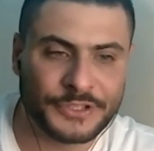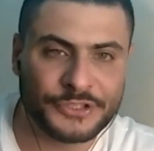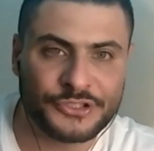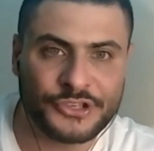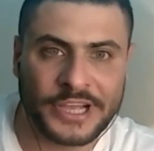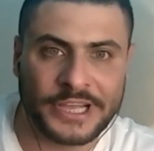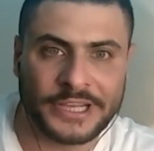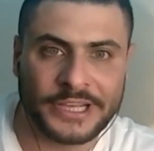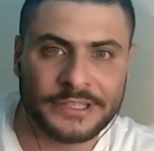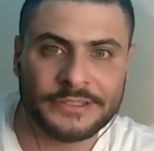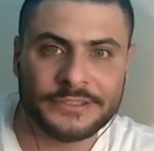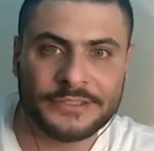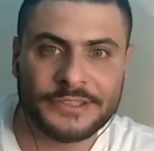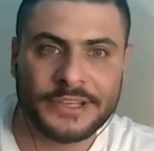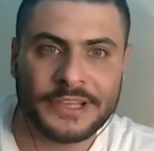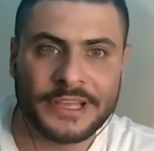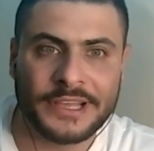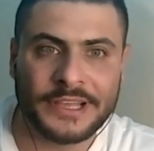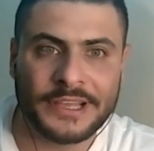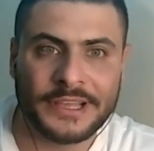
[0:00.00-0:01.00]
child
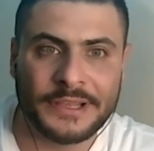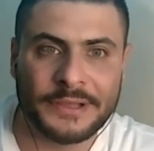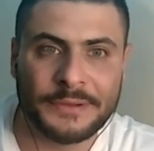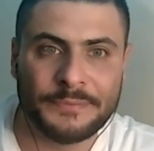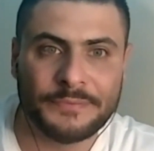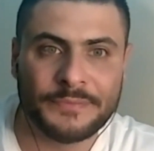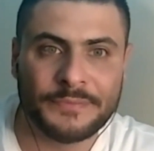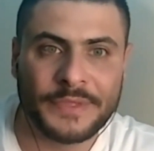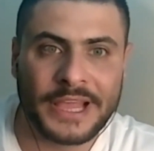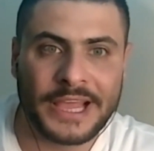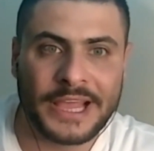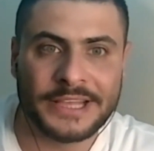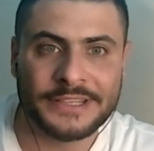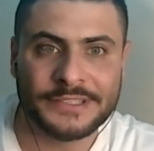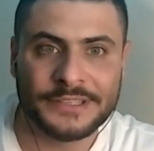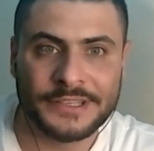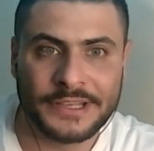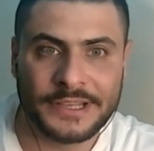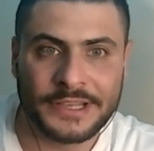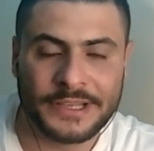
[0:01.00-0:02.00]

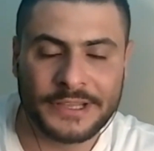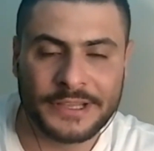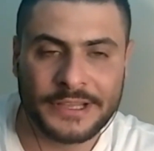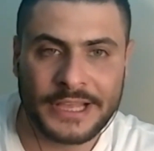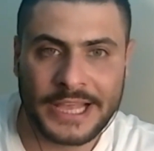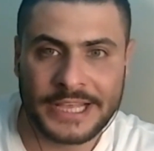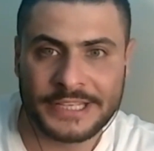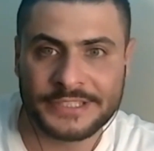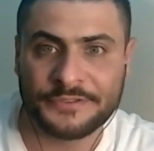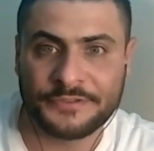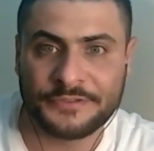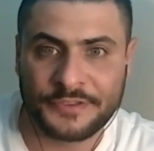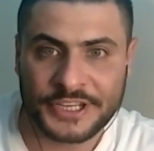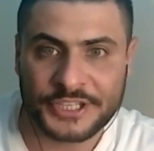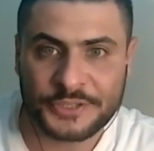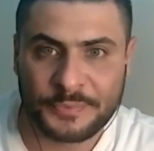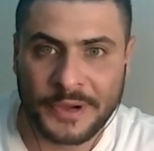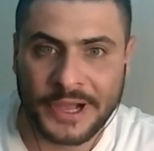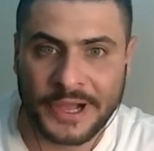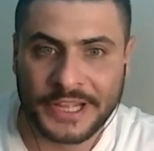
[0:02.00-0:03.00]
has a
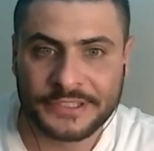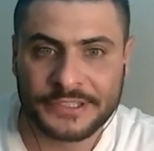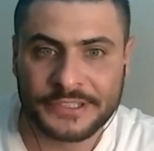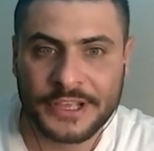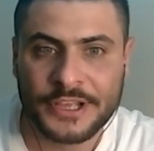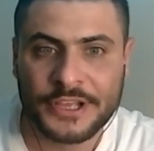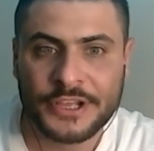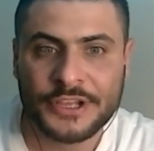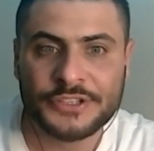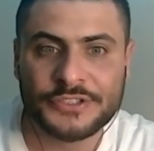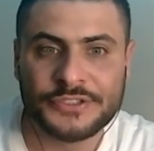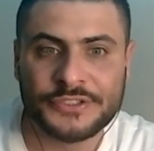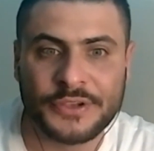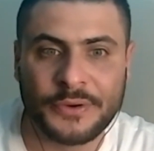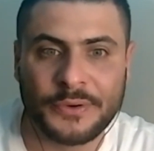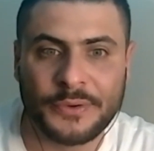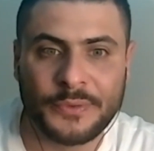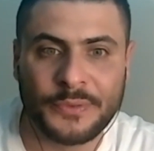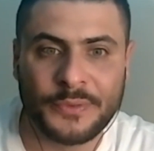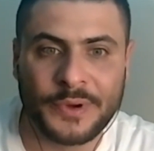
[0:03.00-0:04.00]
fresh mind,
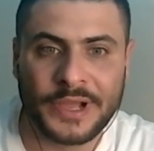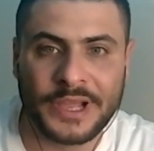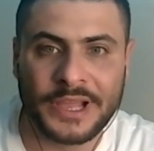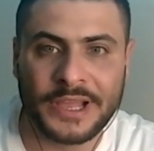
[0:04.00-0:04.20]
so